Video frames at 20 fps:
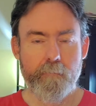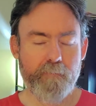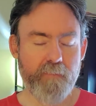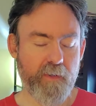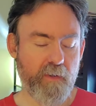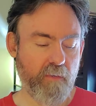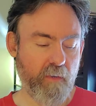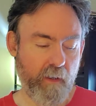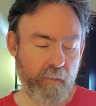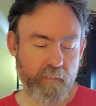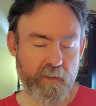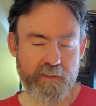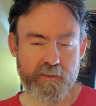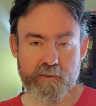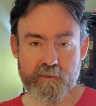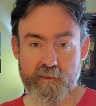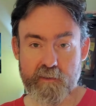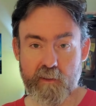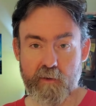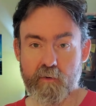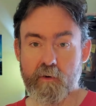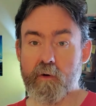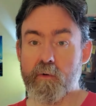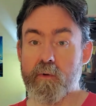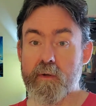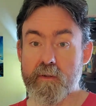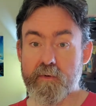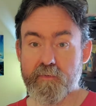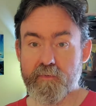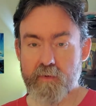the Crime Busters logo
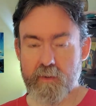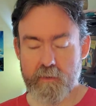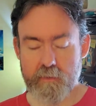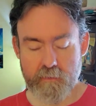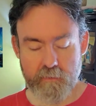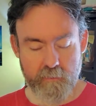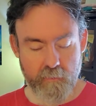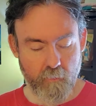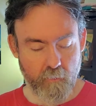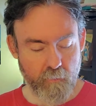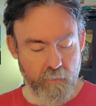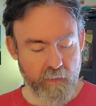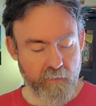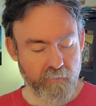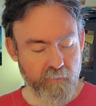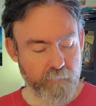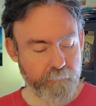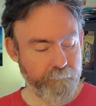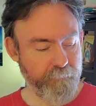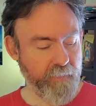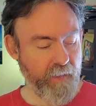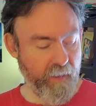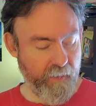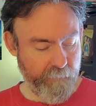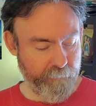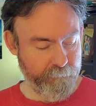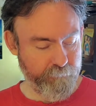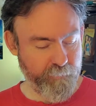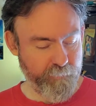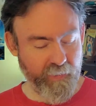on the front or whatever.
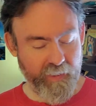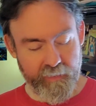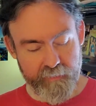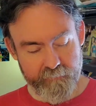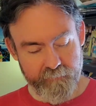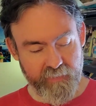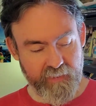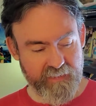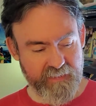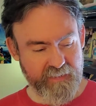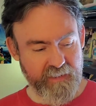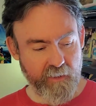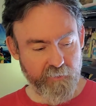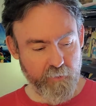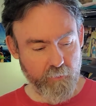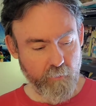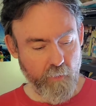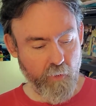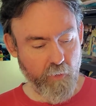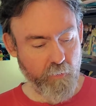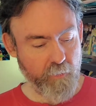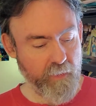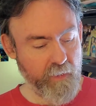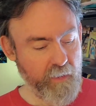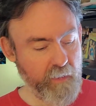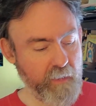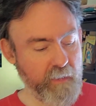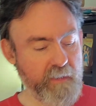But that's down the road.